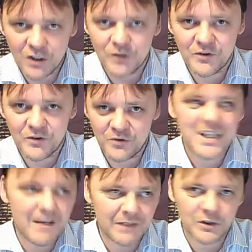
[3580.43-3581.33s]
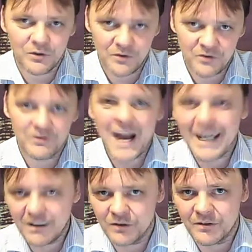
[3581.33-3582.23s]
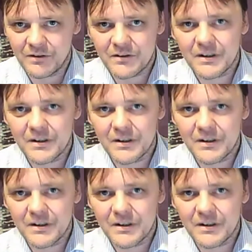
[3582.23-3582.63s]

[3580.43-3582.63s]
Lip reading: guns or 7 guns or 8 guns.